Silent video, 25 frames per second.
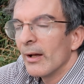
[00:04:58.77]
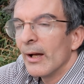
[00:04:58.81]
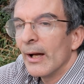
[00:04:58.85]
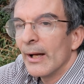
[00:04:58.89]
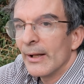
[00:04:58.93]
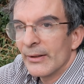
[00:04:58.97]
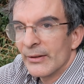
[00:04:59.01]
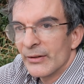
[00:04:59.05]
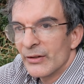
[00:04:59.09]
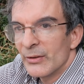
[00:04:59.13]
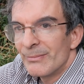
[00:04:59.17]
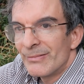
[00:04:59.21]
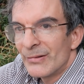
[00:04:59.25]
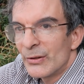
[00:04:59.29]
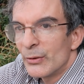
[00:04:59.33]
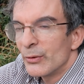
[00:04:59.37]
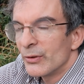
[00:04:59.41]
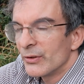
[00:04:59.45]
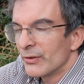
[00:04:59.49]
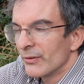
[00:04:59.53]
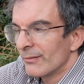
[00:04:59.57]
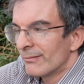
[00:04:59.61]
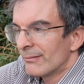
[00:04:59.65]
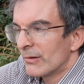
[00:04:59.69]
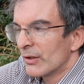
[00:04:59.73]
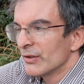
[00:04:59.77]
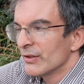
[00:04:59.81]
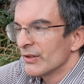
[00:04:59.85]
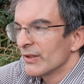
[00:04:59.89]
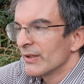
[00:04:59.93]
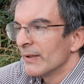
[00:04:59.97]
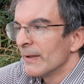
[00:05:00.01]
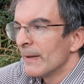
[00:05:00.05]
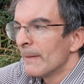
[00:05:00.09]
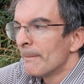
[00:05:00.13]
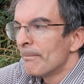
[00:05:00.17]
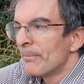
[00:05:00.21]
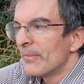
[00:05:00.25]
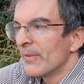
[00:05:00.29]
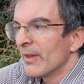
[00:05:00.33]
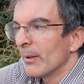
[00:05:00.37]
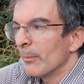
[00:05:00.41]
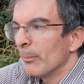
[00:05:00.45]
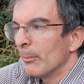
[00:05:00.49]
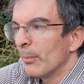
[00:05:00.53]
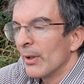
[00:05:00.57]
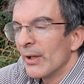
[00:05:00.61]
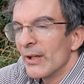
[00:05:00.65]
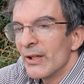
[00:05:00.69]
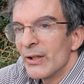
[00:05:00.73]
and to produce thrust
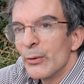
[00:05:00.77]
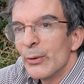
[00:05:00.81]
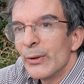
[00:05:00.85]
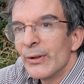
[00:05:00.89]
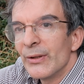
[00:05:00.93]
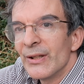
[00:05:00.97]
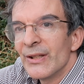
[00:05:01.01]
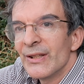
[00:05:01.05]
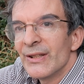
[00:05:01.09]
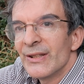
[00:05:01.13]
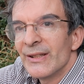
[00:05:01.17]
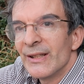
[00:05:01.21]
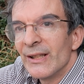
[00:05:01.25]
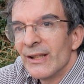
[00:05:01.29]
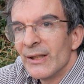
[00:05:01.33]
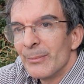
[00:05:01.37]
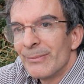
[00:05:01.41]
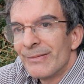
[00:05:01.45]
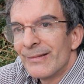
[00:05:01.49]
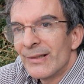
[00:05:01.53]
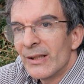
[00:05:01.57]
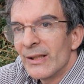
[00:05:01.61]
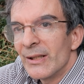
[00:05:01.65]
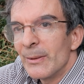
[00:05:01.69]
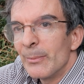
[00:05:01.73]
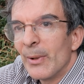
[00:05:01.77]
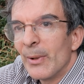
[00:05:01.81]
by doing this deliberately,